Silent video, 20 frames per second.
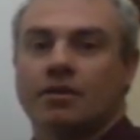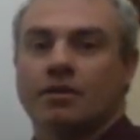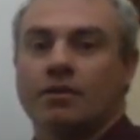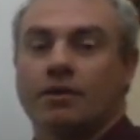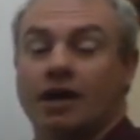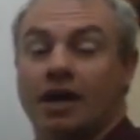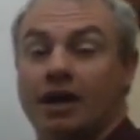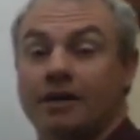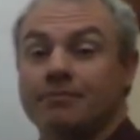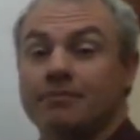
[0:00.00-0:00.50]

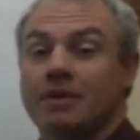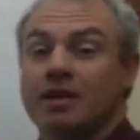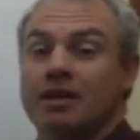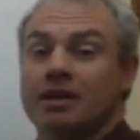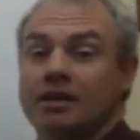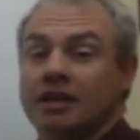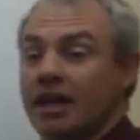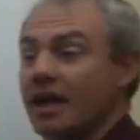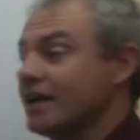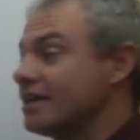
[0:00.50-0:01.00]
Okay,
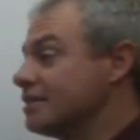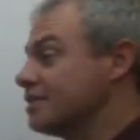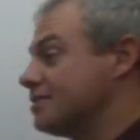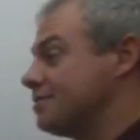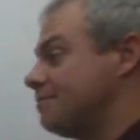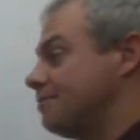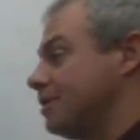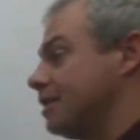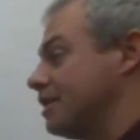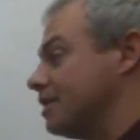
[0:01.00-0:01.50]

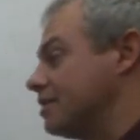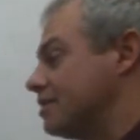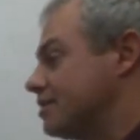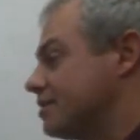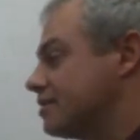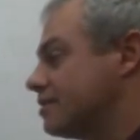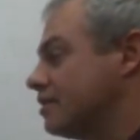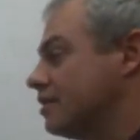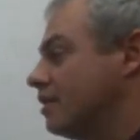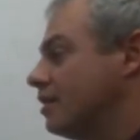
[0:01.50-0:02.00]
next
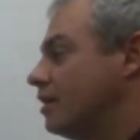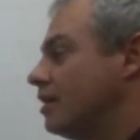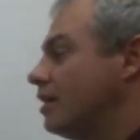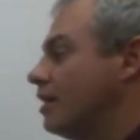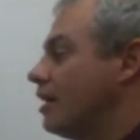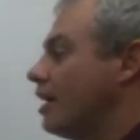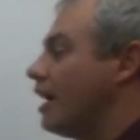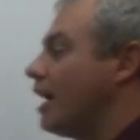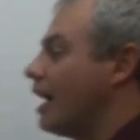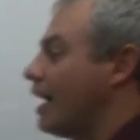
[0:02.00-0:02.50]
piece,
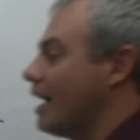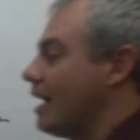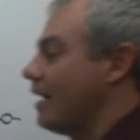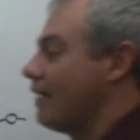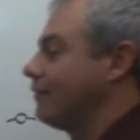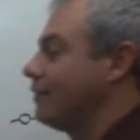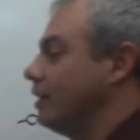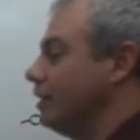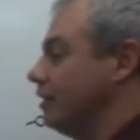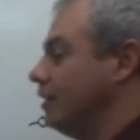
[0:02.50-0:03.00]
I
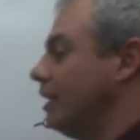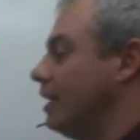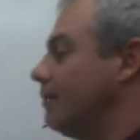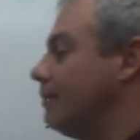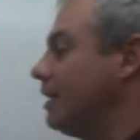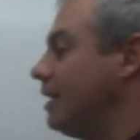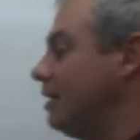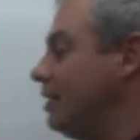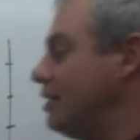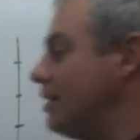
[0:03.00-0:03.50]
have the
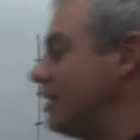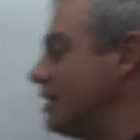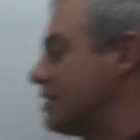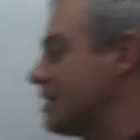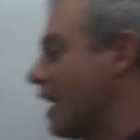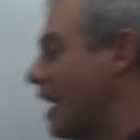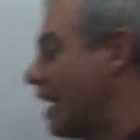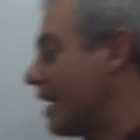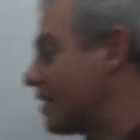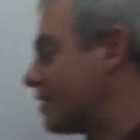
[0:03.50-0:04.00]
limit as
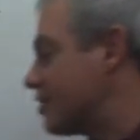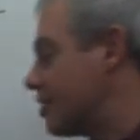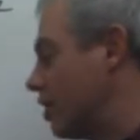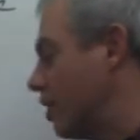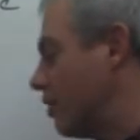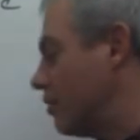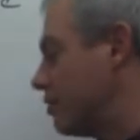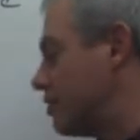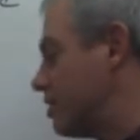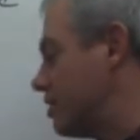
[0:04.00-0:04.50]
x
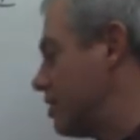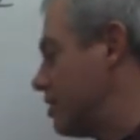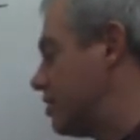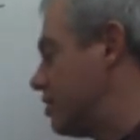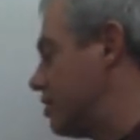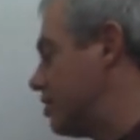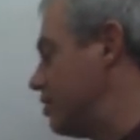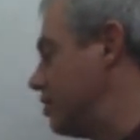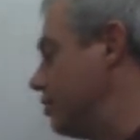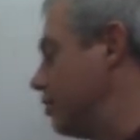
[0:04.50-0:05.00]
goes to
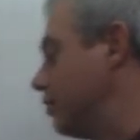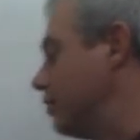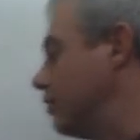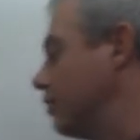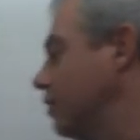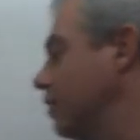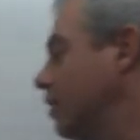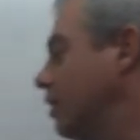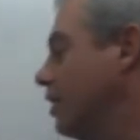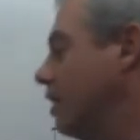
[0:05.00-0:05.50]
2
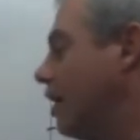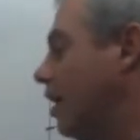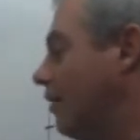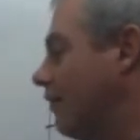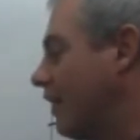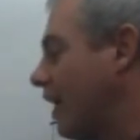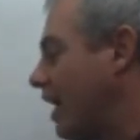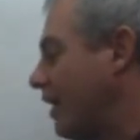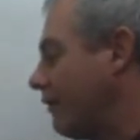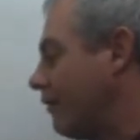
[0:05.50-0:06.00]

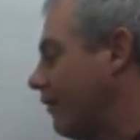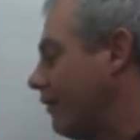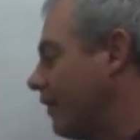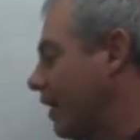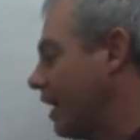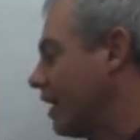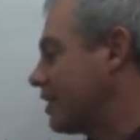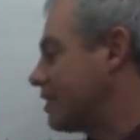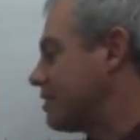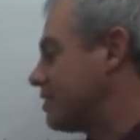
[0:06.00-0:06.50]
of f of
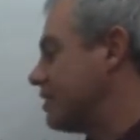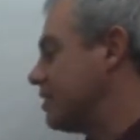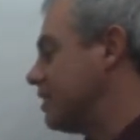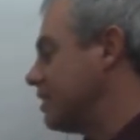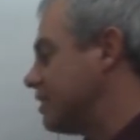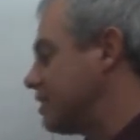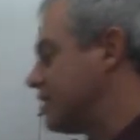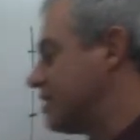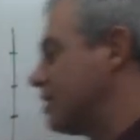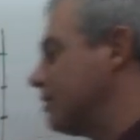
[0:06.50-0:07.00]
x
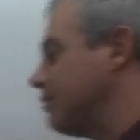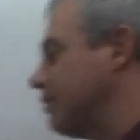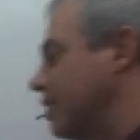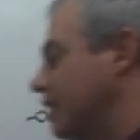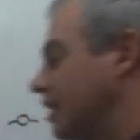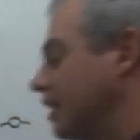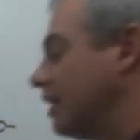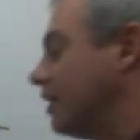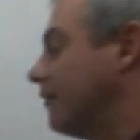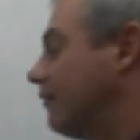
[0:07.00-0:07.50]
needs to
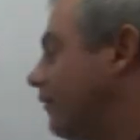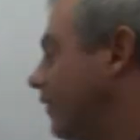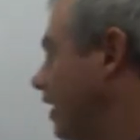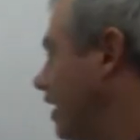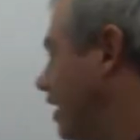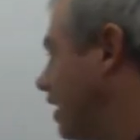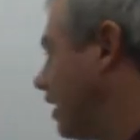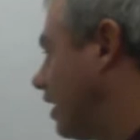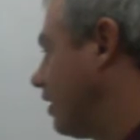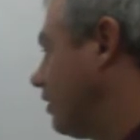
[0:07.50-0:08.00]
be
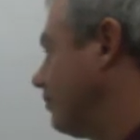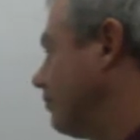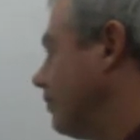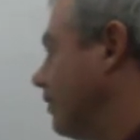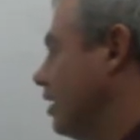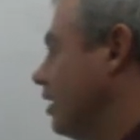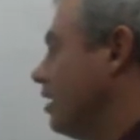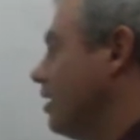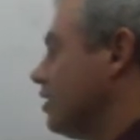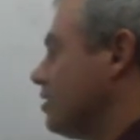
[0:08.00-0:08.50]
infinity.
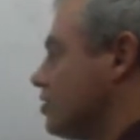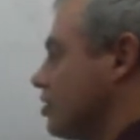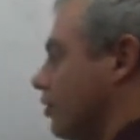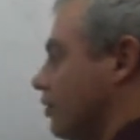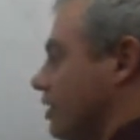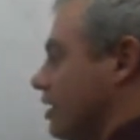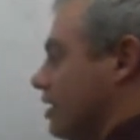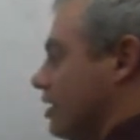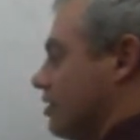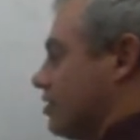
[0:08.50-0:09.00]
So
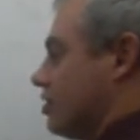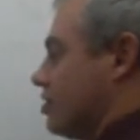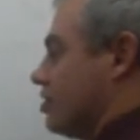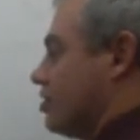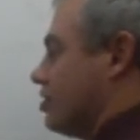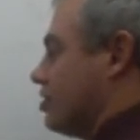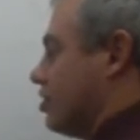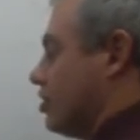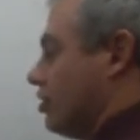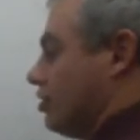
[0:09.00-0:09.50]
here's
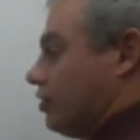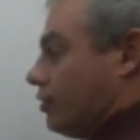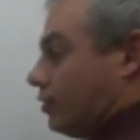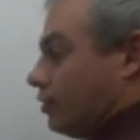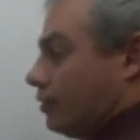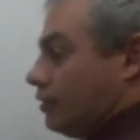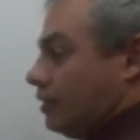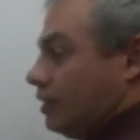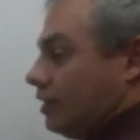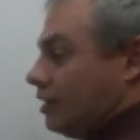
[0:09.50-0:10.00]

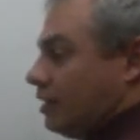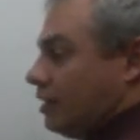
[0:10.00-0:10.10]
2.